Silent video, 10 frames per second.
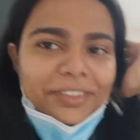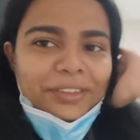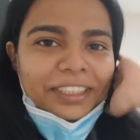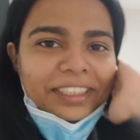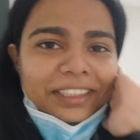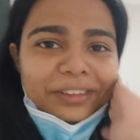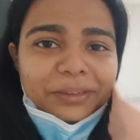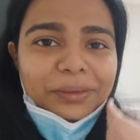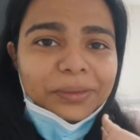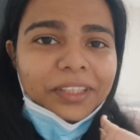Okay, so
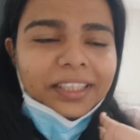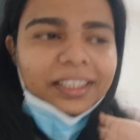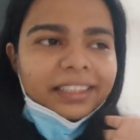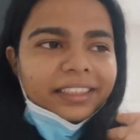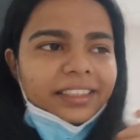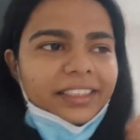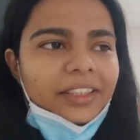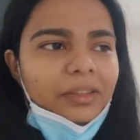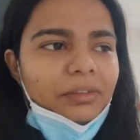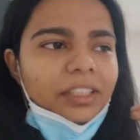I
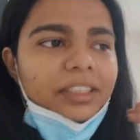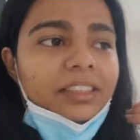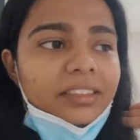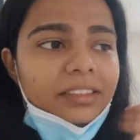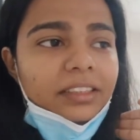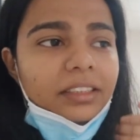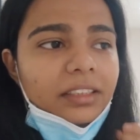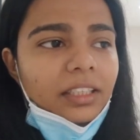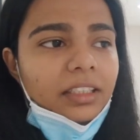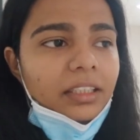rehearsed,
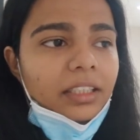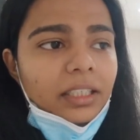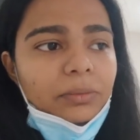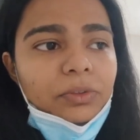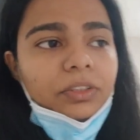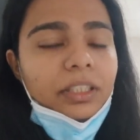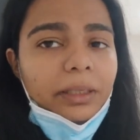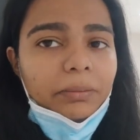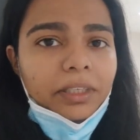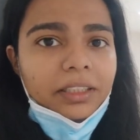like I came to the
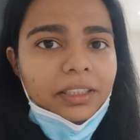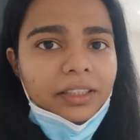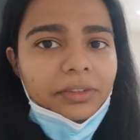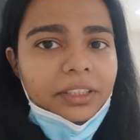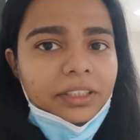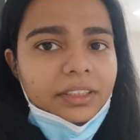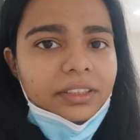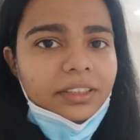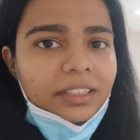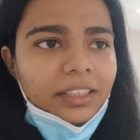lab and then I
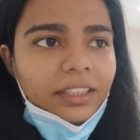rehearsed.